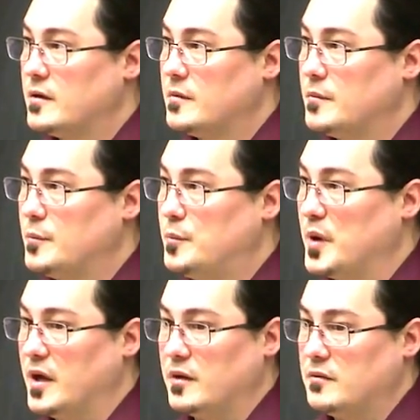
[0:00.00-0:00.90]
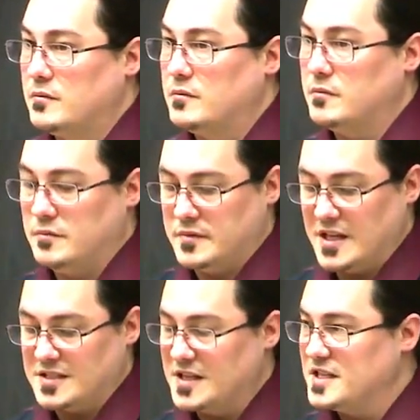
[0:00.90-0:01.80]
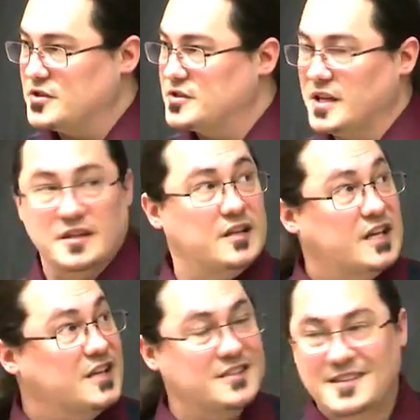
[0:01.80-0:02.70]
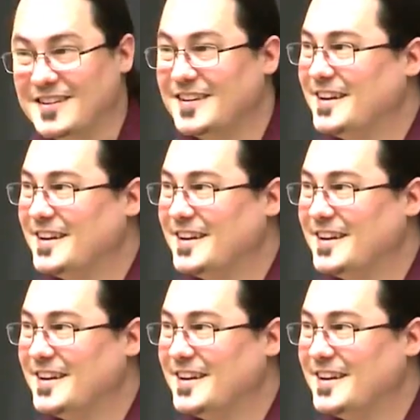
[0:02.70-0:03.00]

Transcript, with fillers: Yeah. But that's less interesting than this.